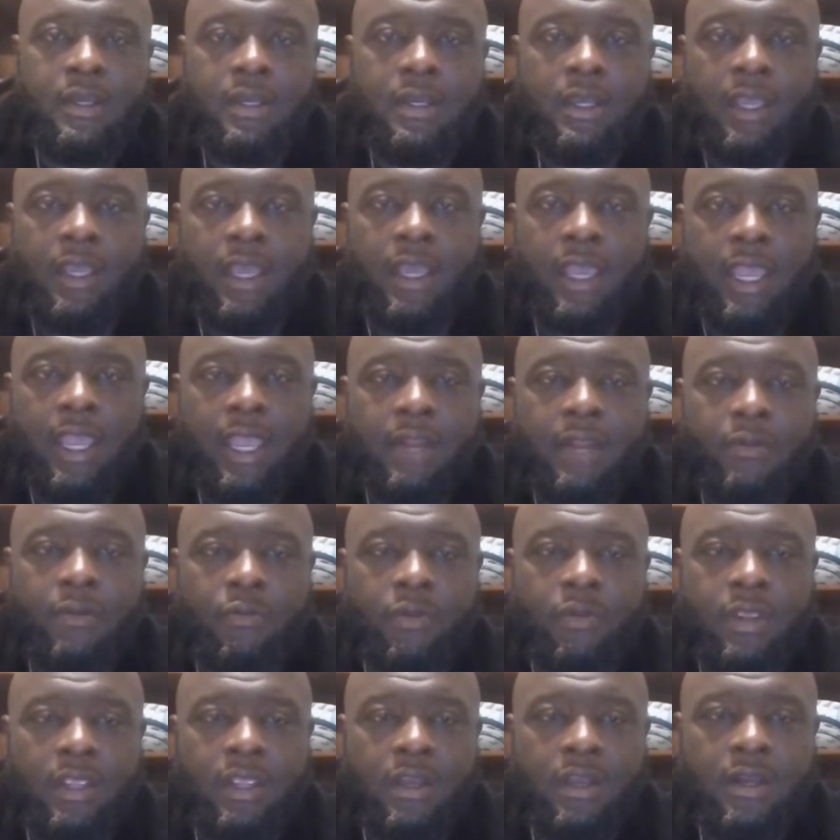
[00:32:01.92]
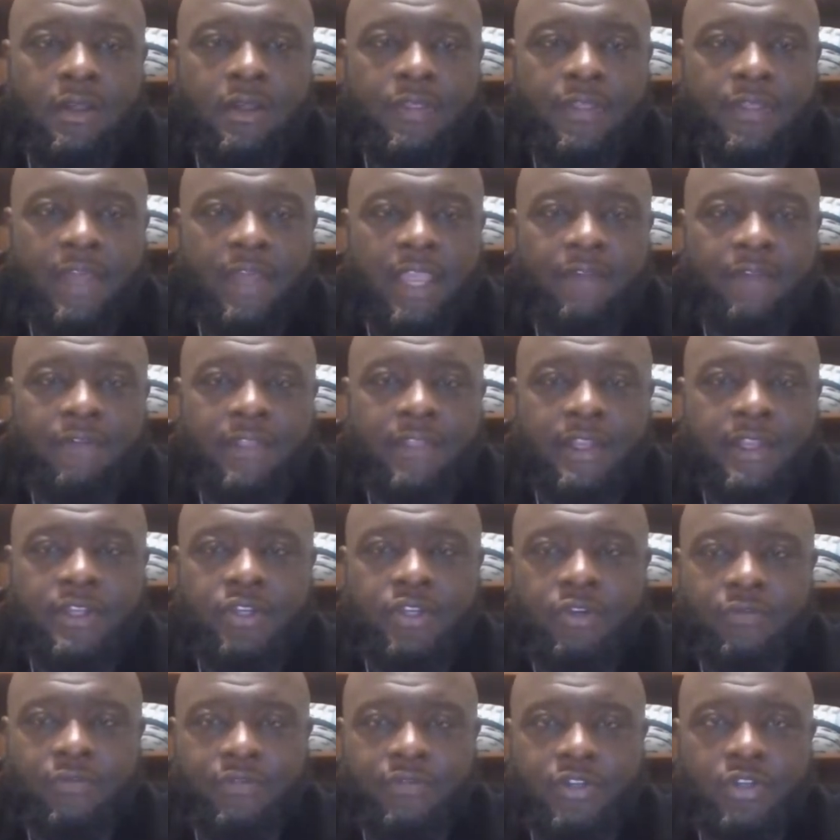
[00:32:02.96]
And we are thankful that
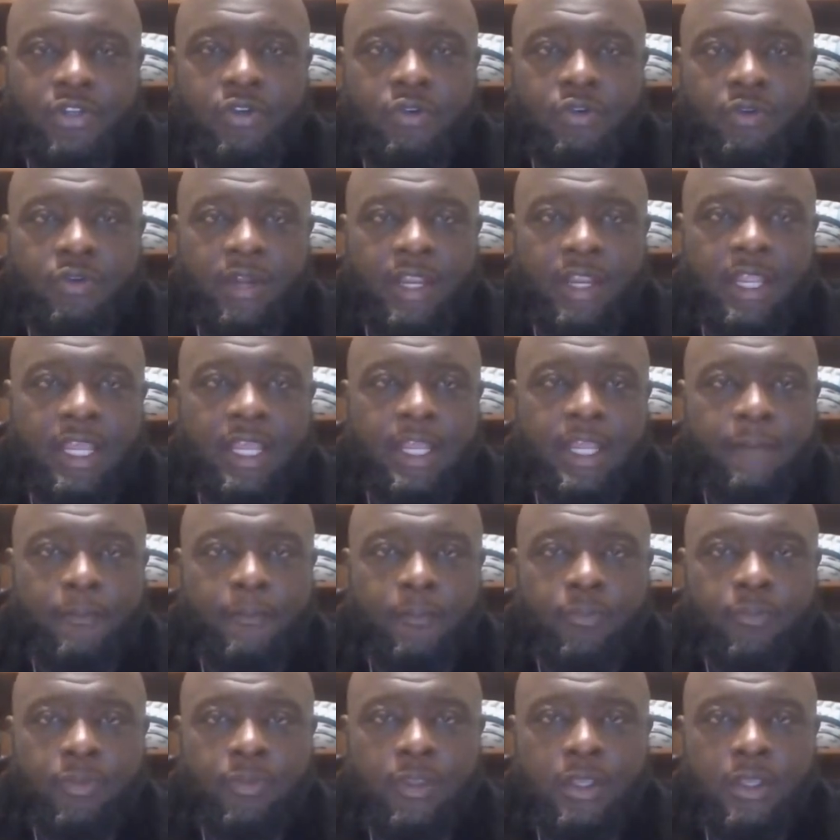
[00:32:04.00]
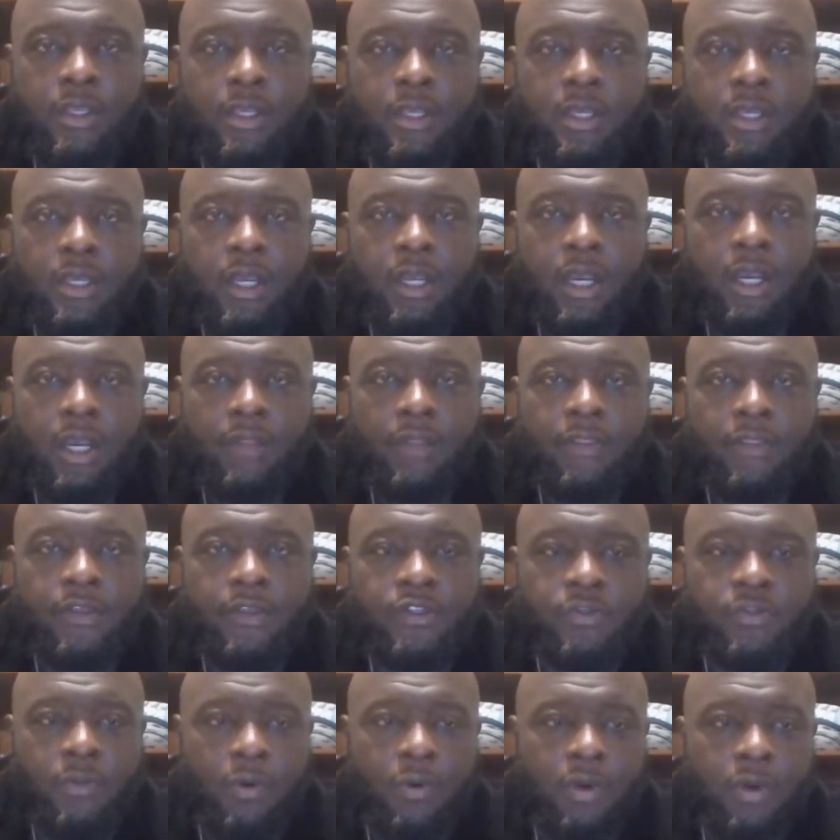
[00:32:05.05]
you've tuned in. This
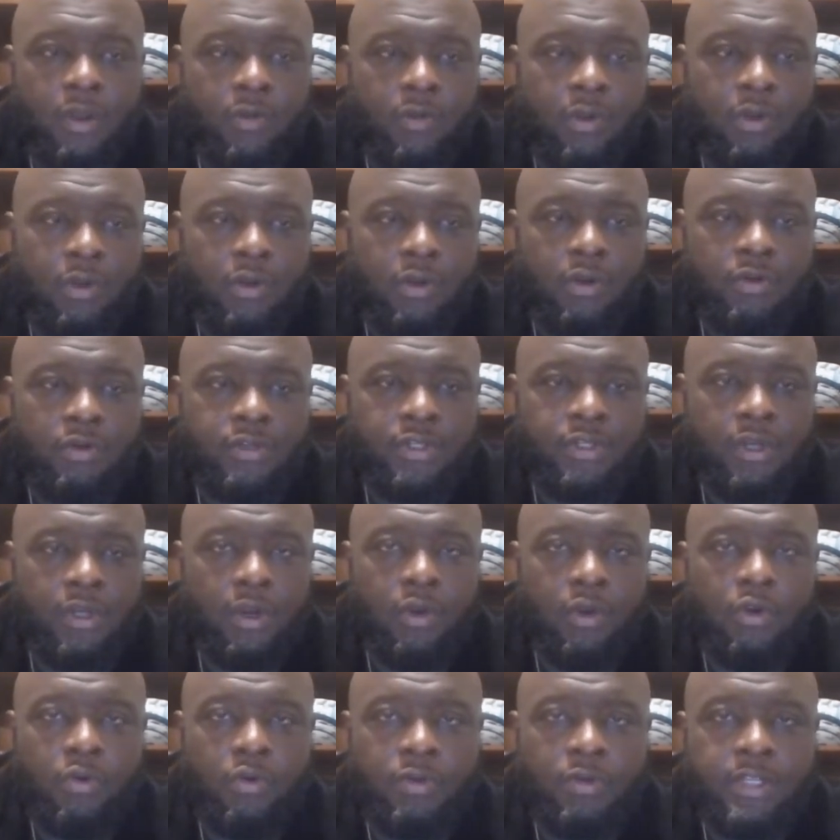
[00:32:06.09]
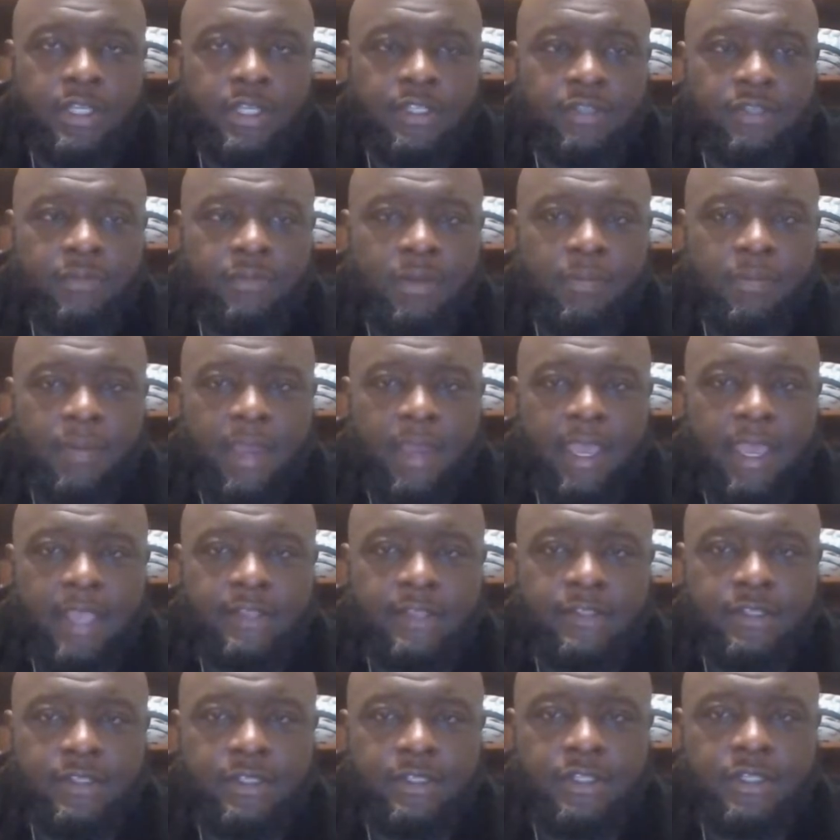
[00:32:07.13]
morning, we're going to go to an Old Testament
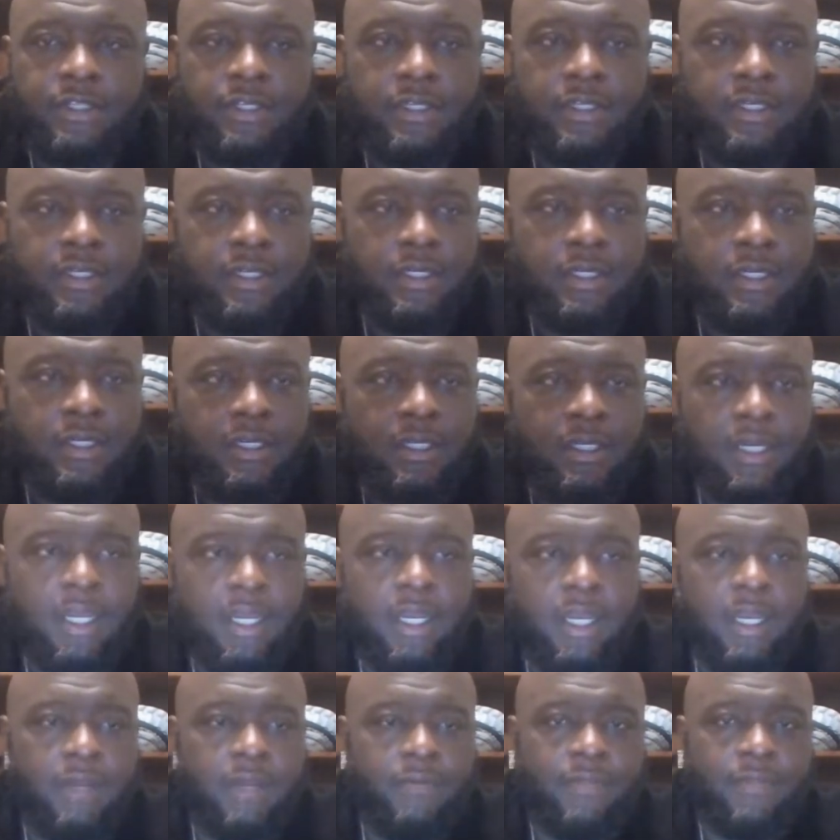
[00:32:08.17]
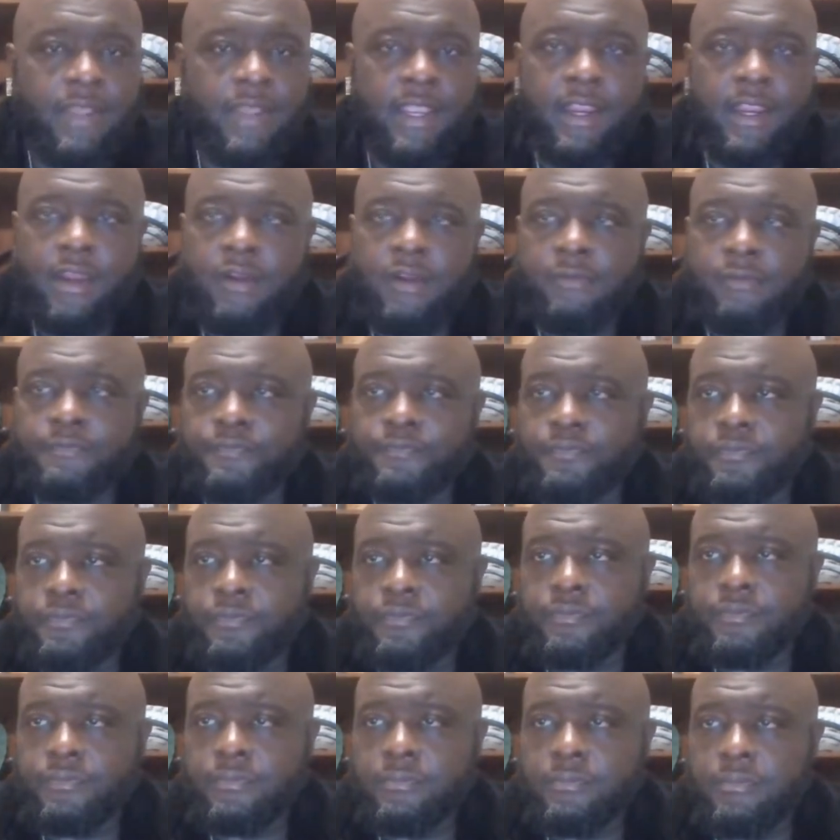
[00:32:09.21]
passage there
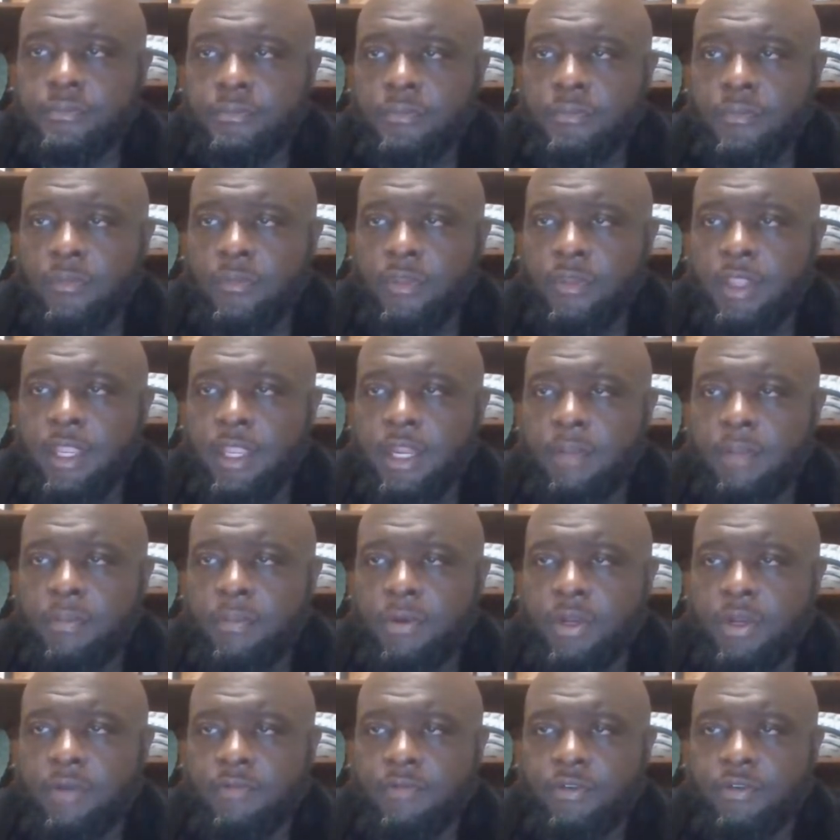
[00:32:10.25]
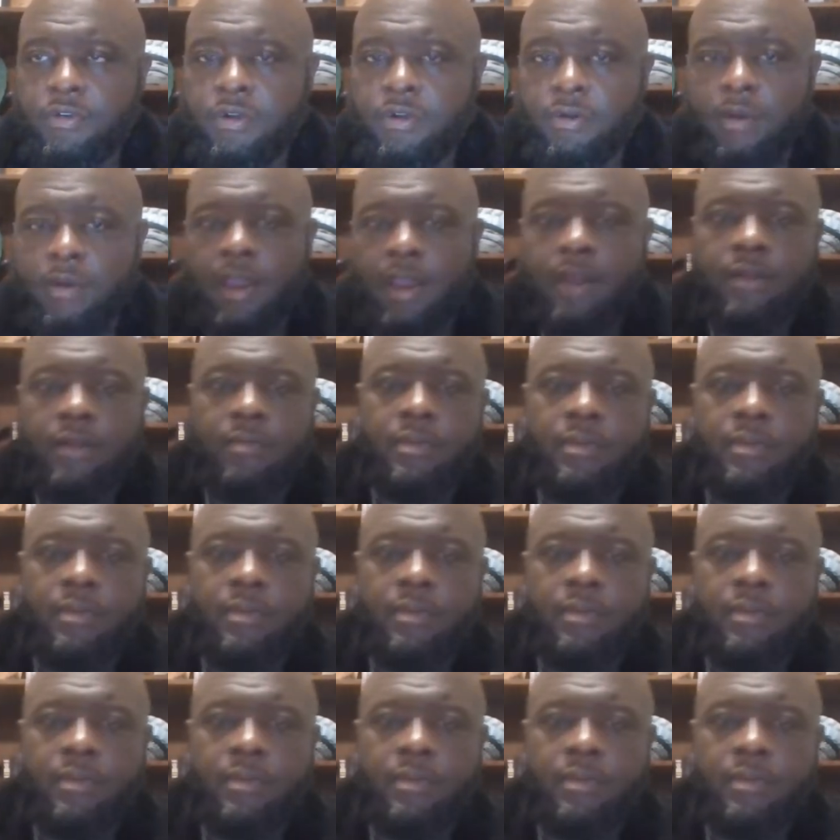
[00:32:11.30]
in the book of Deuteronomy.